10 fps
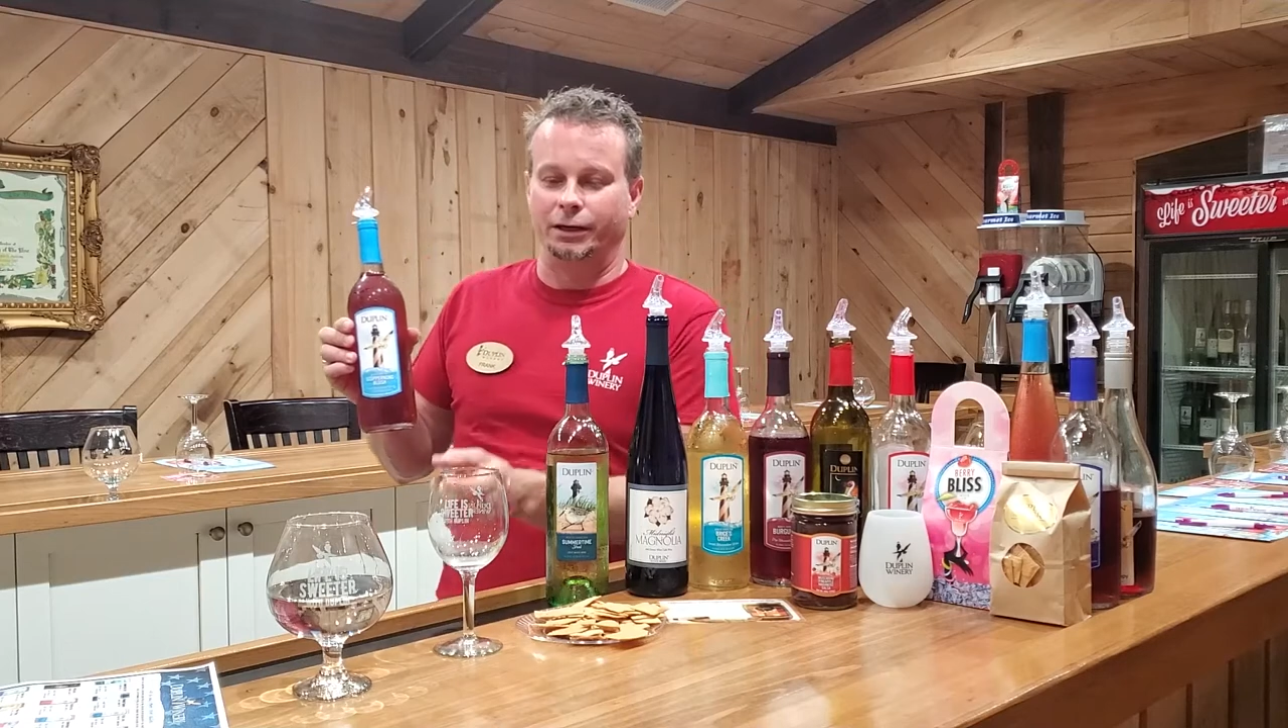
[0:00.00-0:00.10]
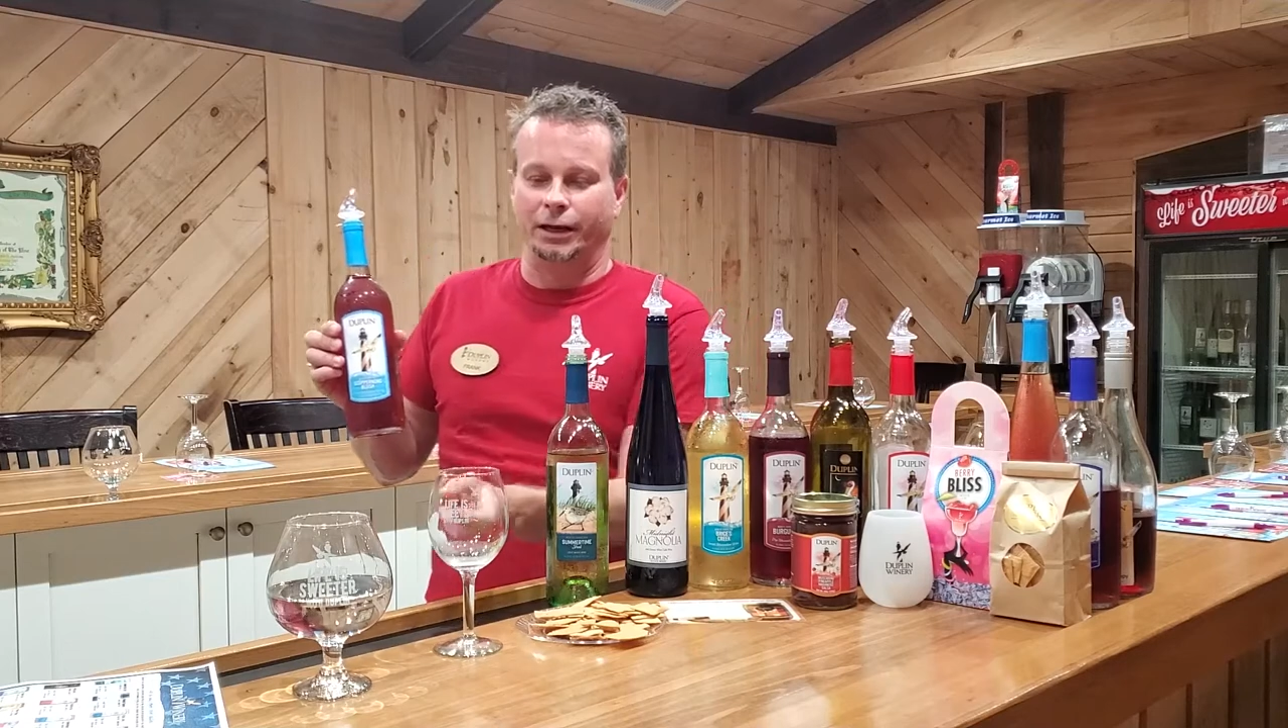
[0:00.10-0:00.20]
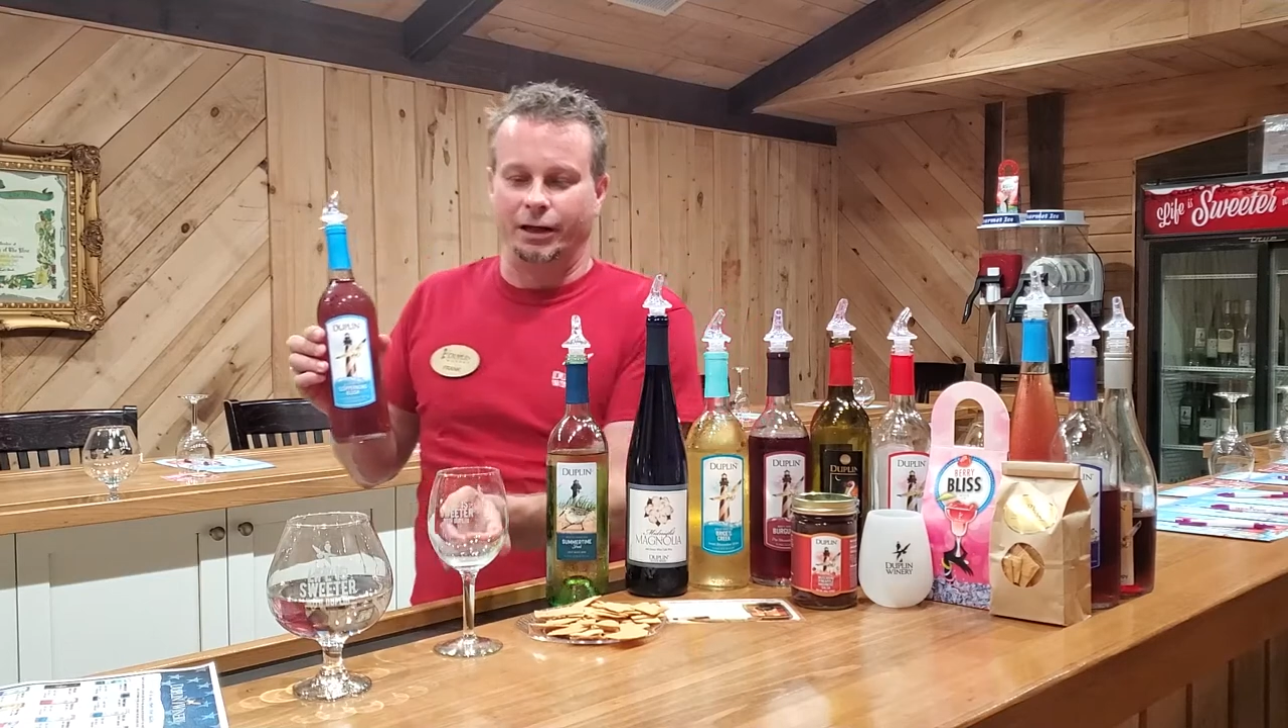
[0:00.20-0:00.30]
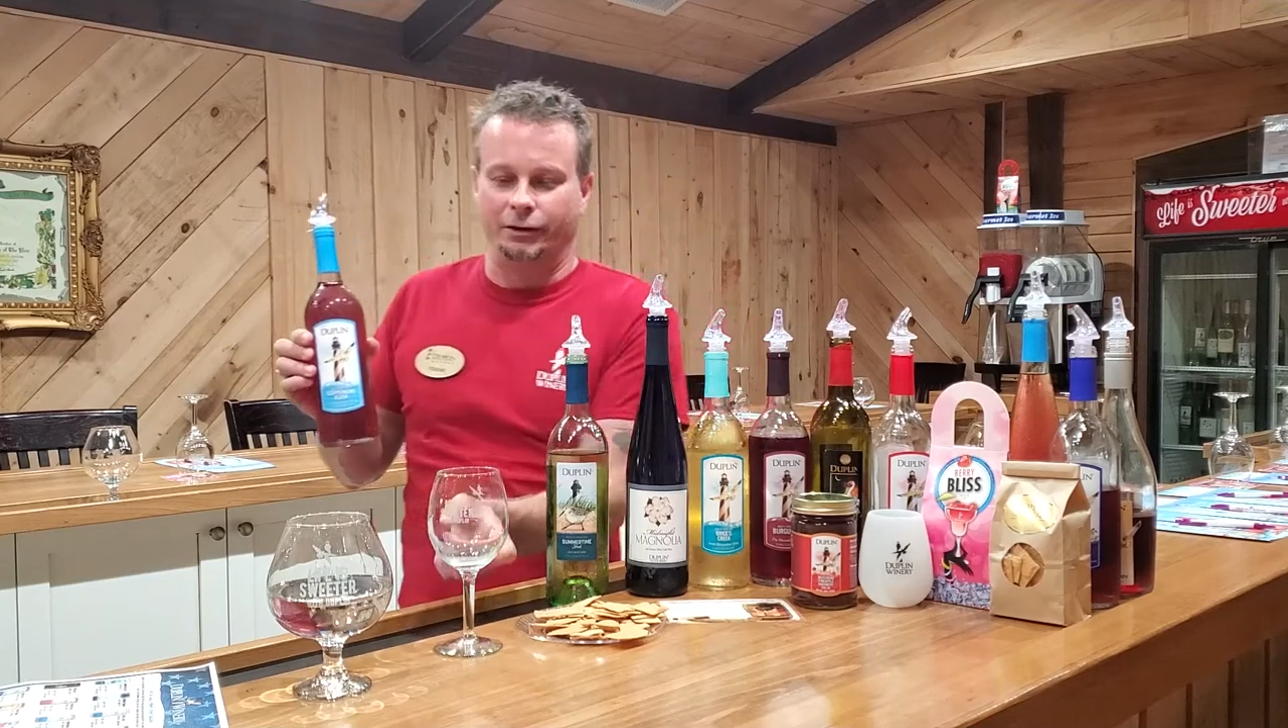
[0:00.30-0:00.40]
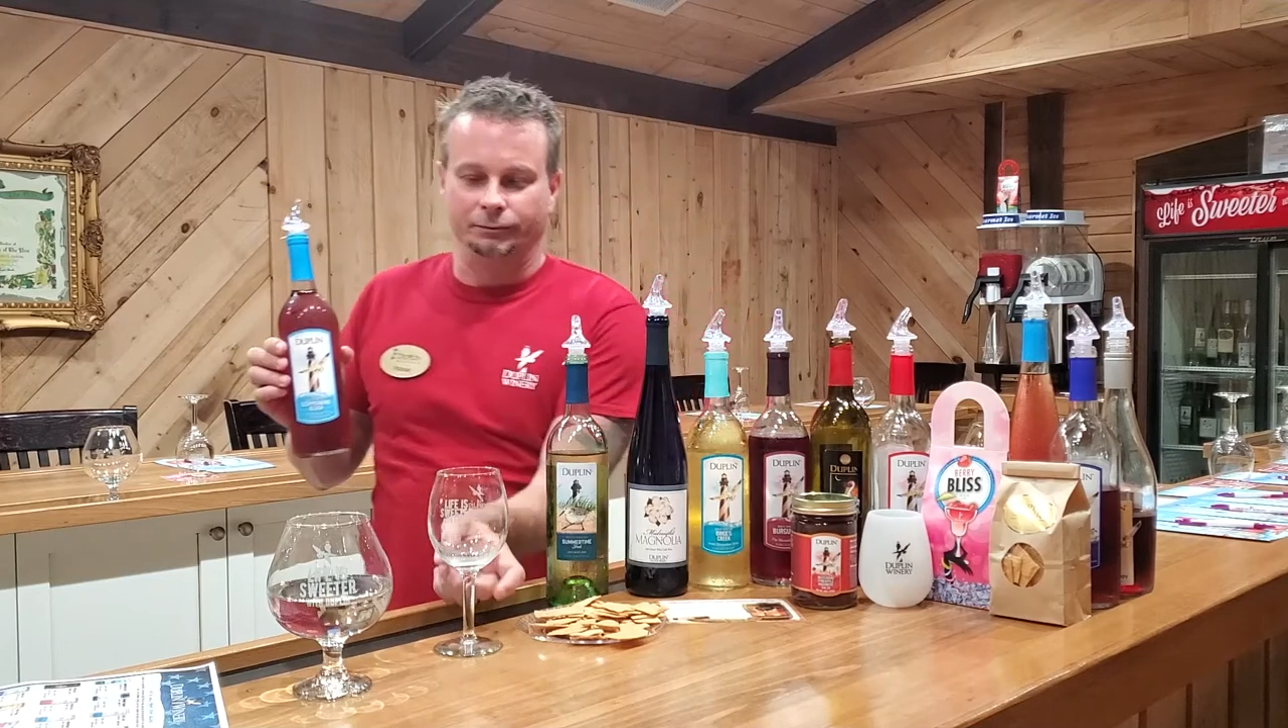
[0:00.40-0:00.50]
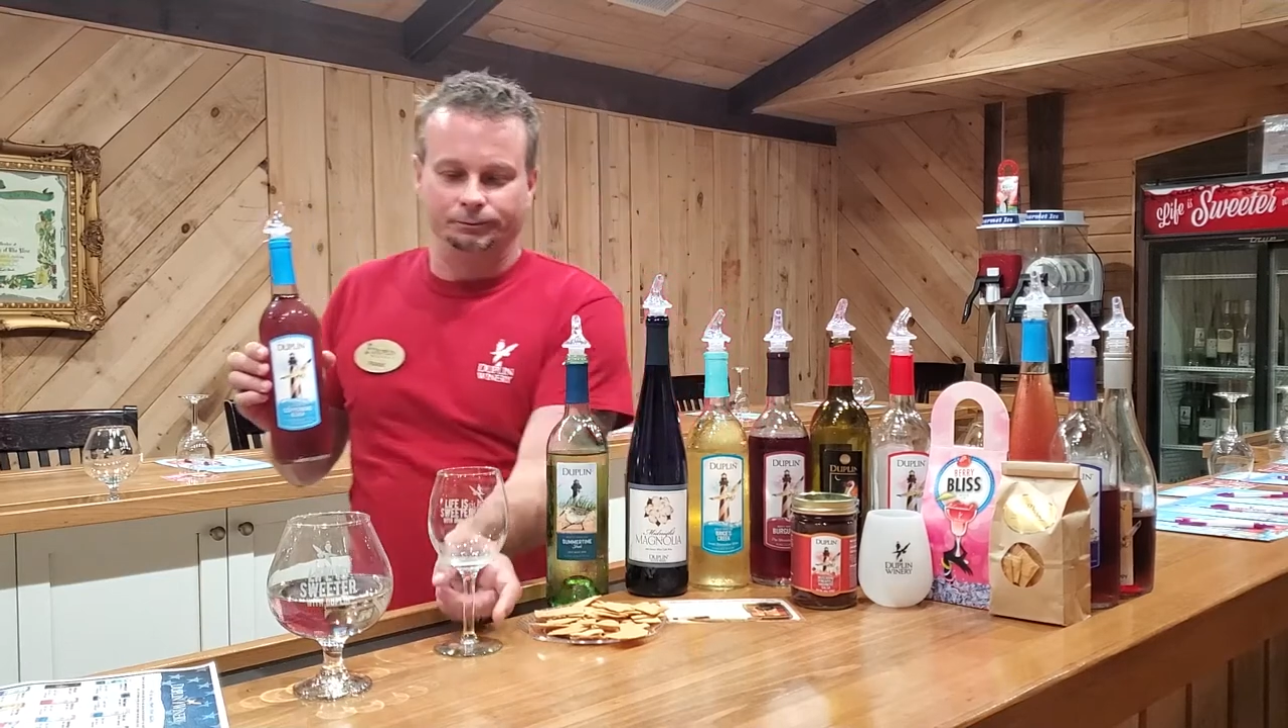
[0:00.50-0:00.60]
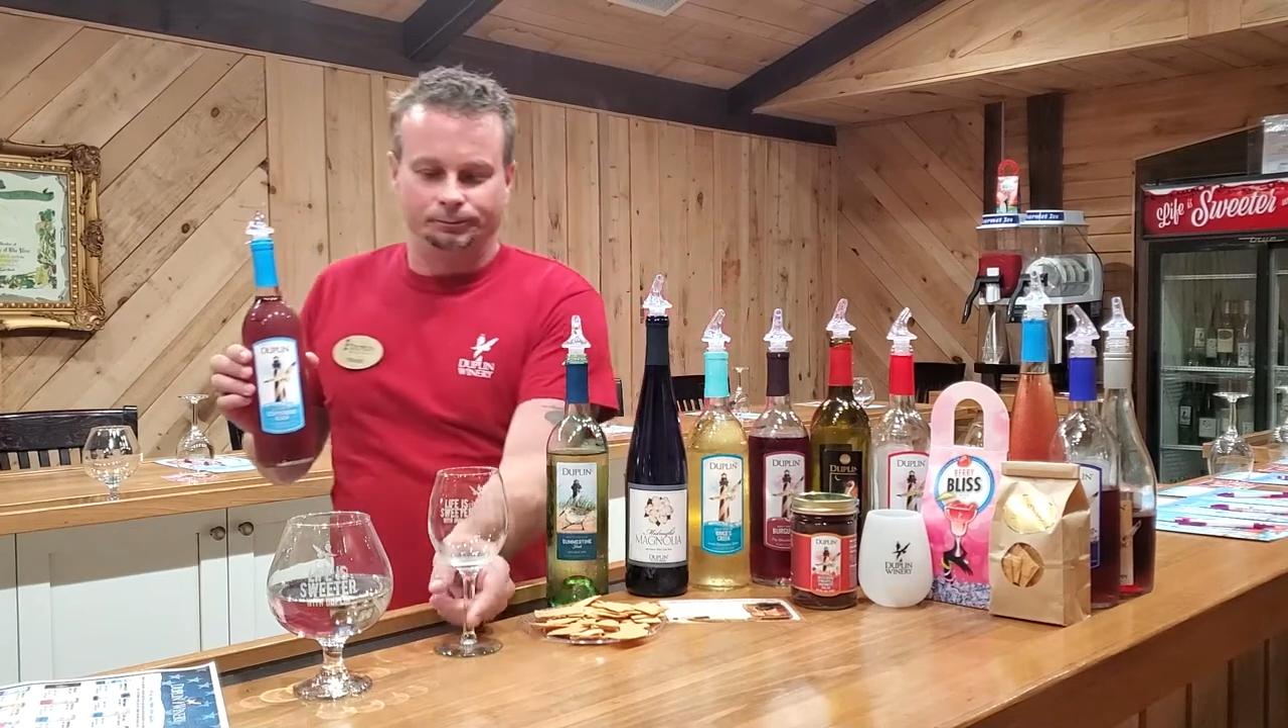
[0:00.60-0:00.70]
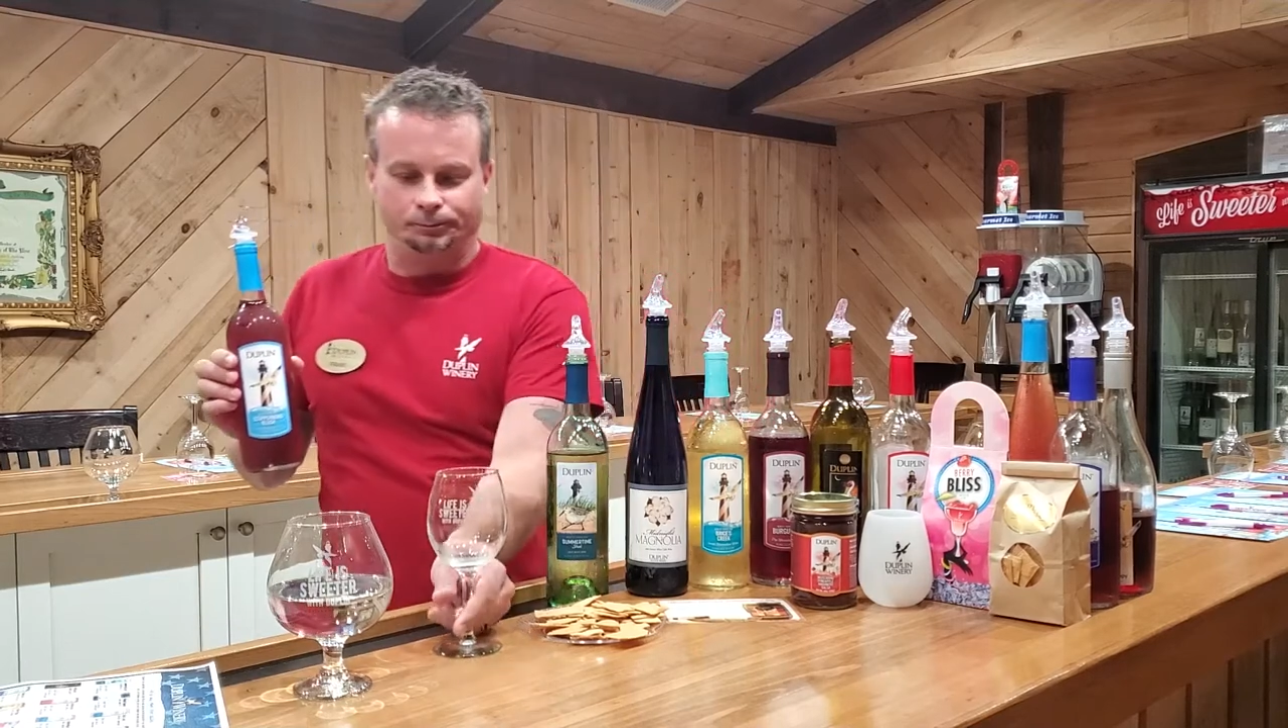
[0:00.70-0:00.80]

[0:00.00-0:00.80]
together.